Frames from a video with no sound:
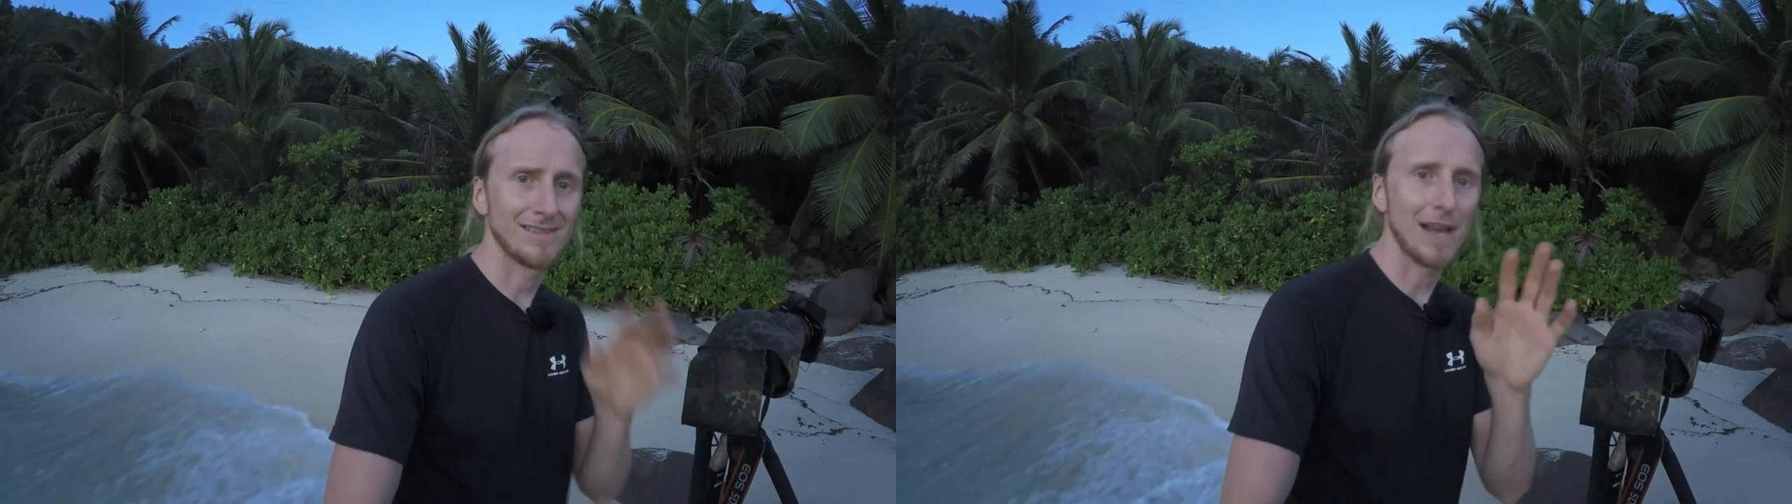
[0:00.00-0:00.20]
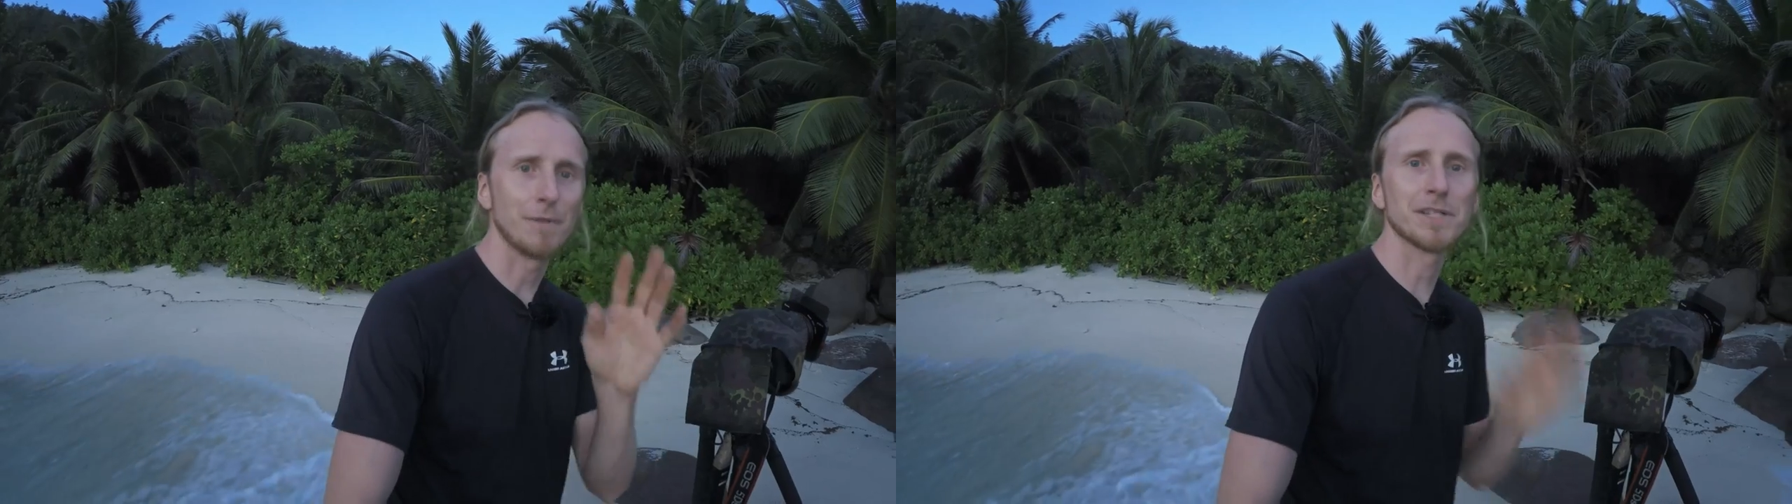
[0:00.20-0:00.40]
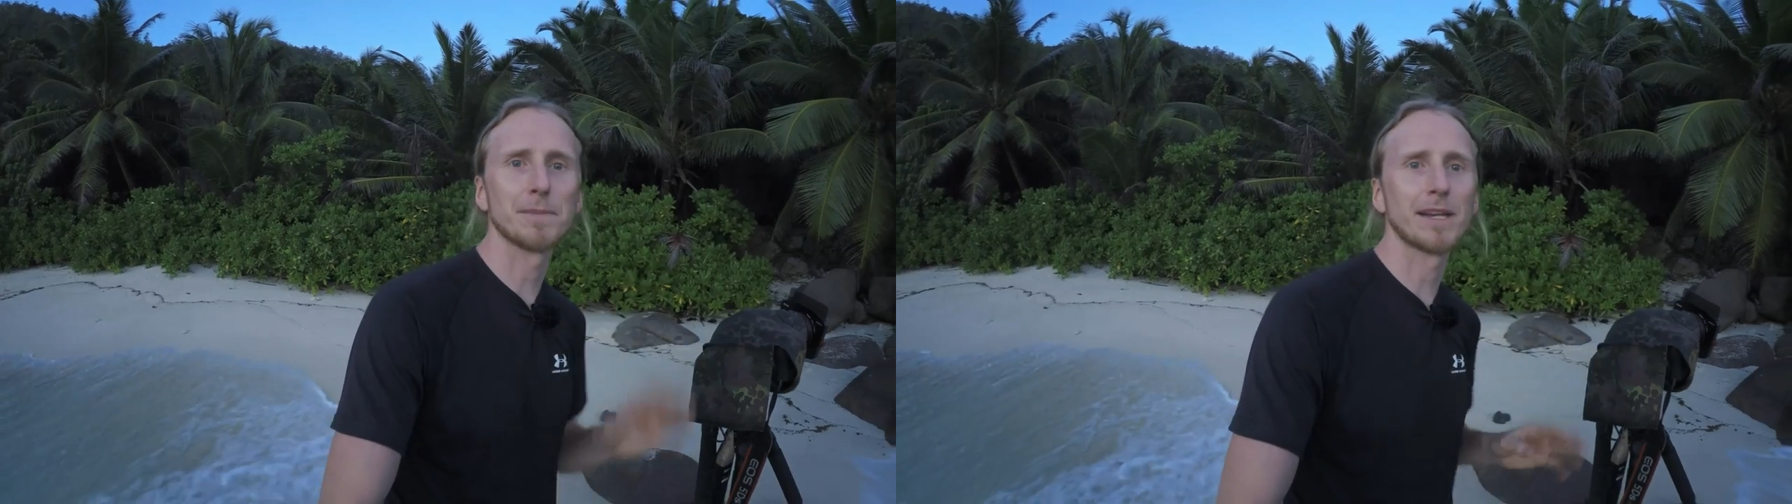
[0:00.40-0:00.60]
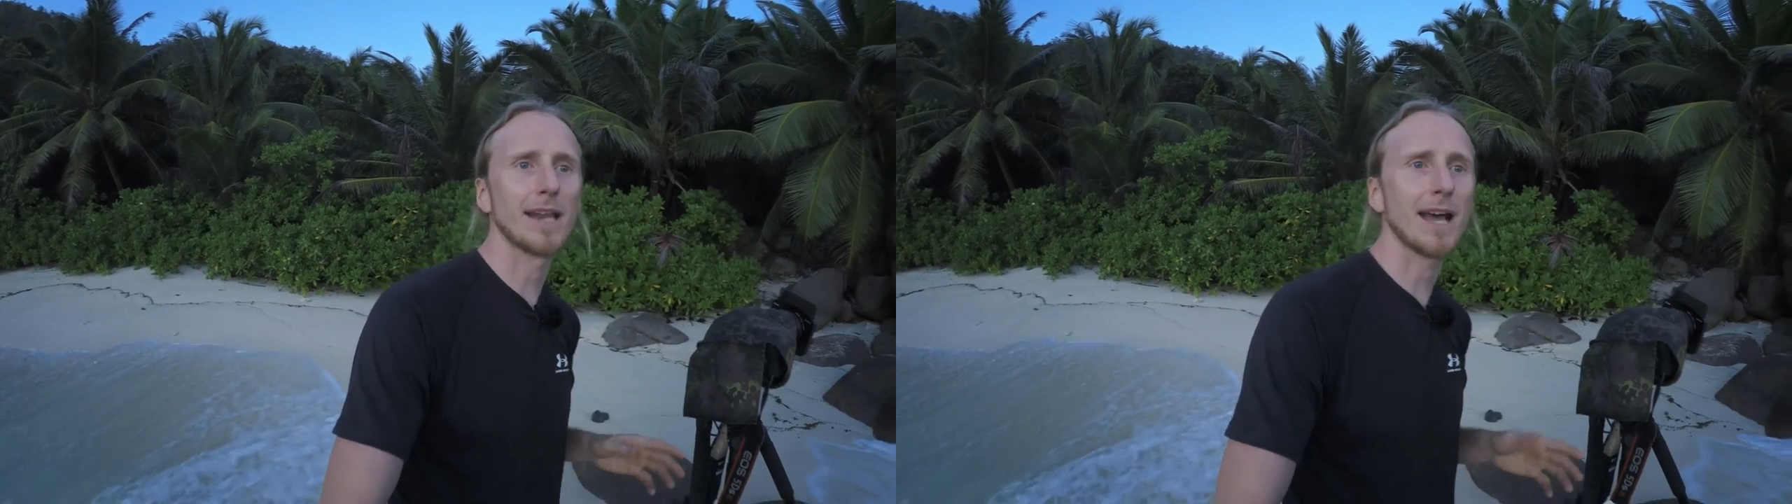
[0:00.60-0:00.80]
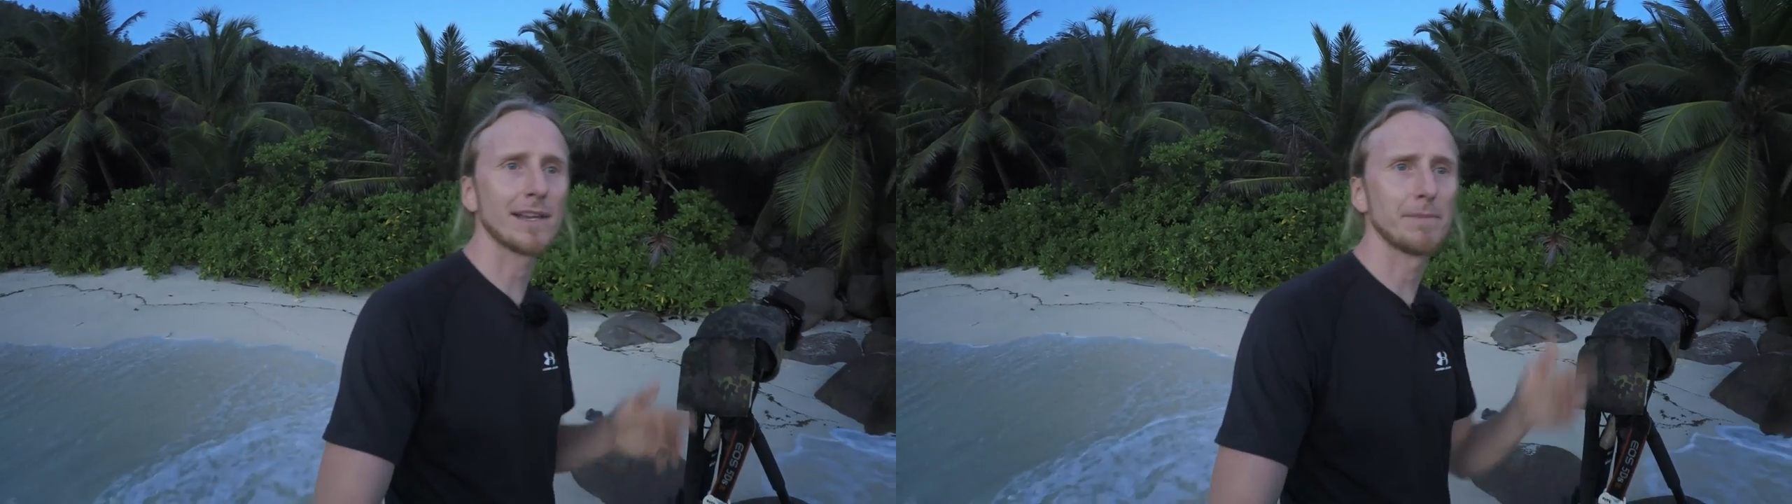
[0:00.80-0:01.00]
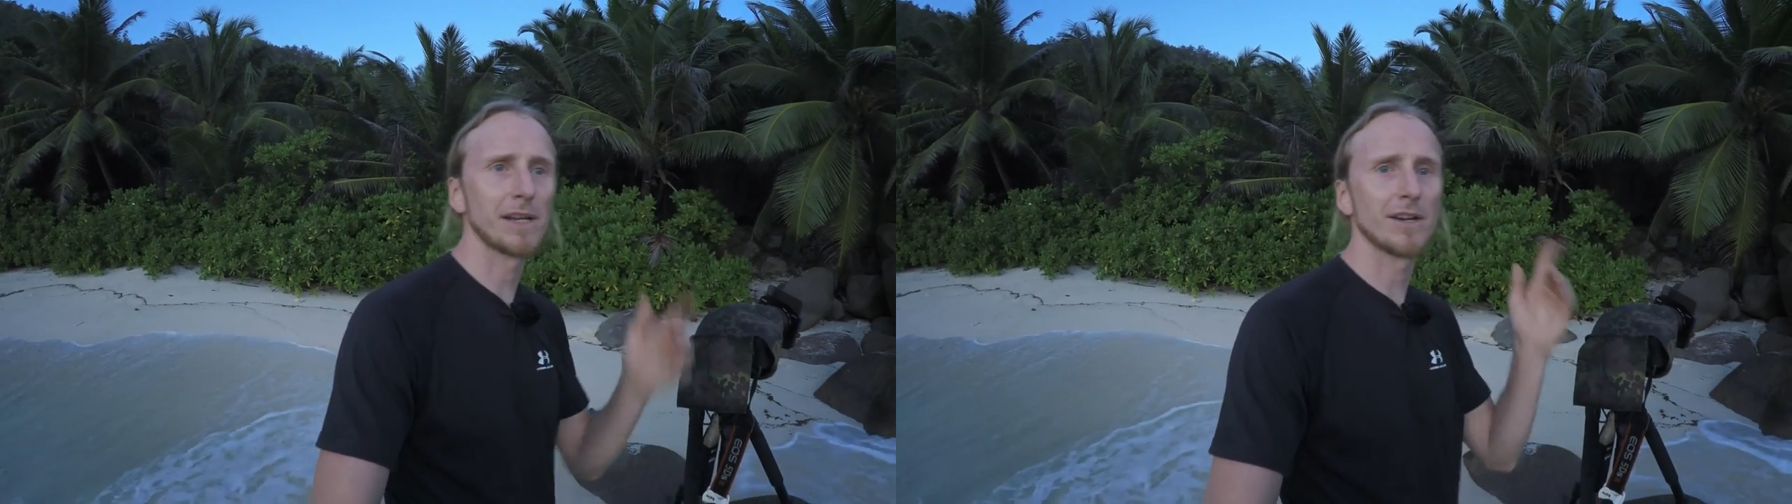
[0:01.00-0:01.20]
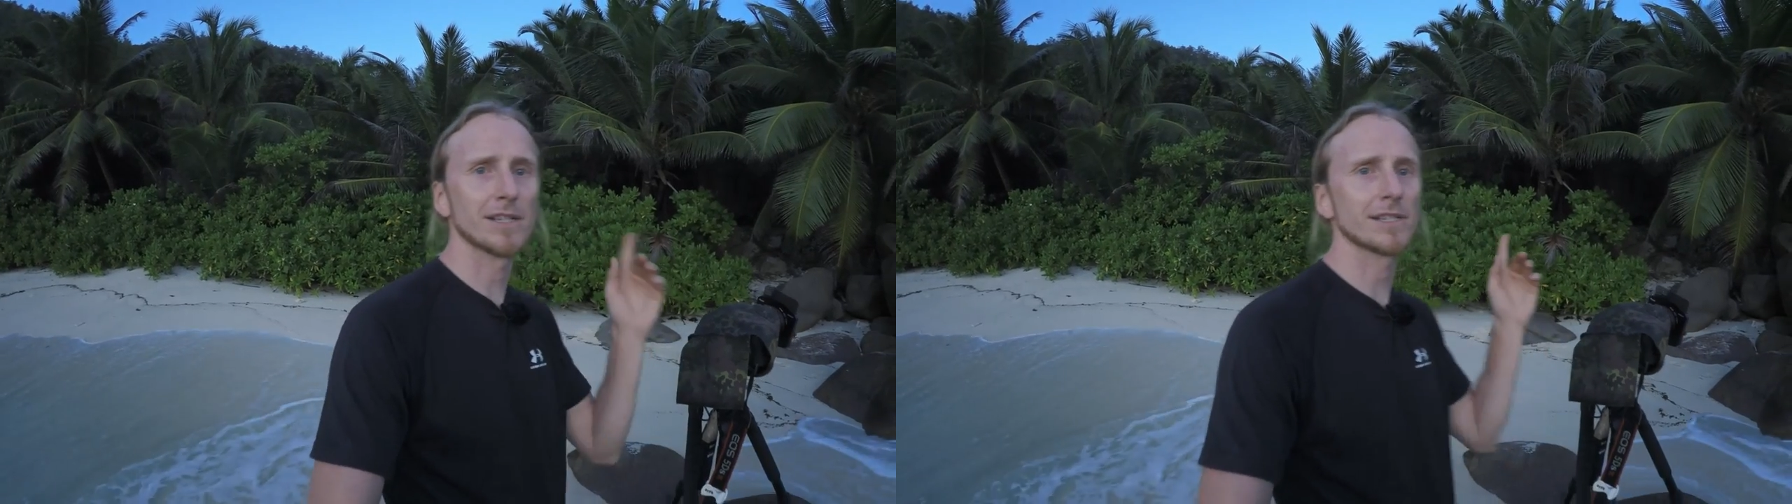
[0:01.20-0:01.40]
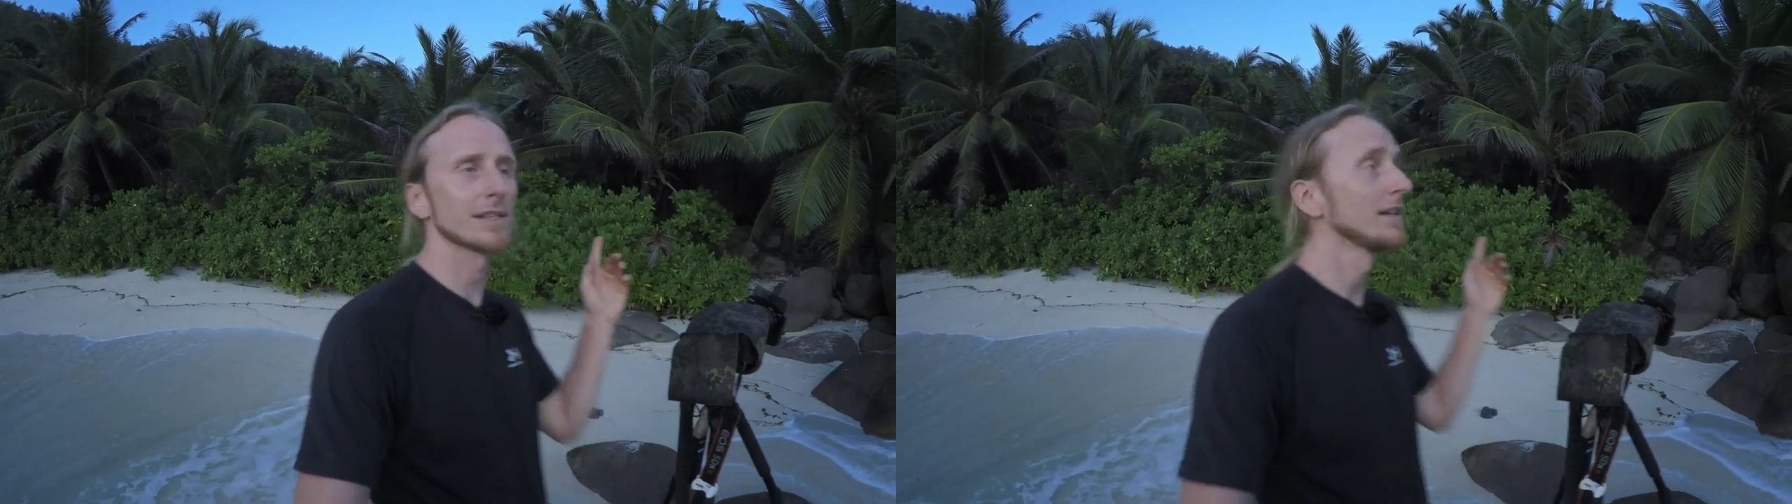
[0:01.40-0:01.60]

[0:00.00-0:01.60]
I was a bit lucky because